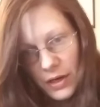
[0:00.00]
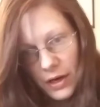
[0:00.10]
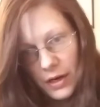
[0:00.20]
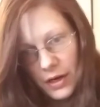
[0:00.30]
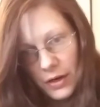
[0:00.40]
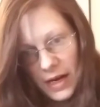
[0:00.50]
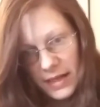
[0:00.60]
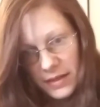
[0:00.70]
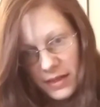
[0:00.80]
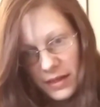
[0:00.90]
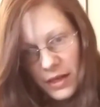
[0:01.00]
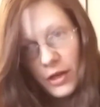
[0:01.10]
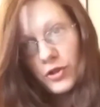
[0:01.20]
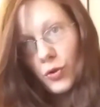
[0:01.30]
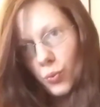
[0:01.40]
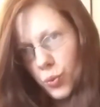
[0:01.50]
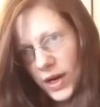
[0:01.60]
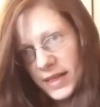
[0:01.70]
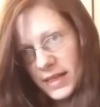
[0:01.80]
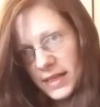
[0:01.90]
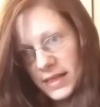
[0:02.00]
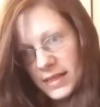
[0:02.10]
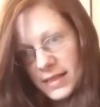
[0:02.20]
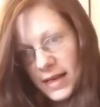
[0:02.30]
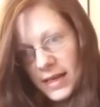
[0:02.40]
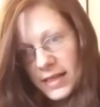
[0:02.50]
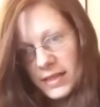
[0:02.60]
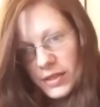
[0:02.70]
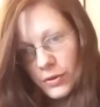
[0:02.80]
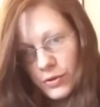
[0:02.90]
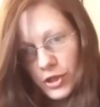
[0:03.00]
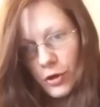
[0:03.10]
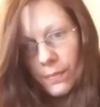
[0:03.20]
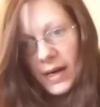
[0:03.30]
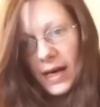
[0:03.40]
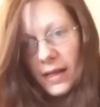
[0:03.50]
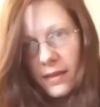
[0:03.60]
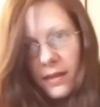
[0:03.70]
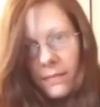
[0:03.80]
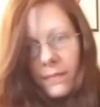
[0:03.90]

Alright, so what is a sociopath?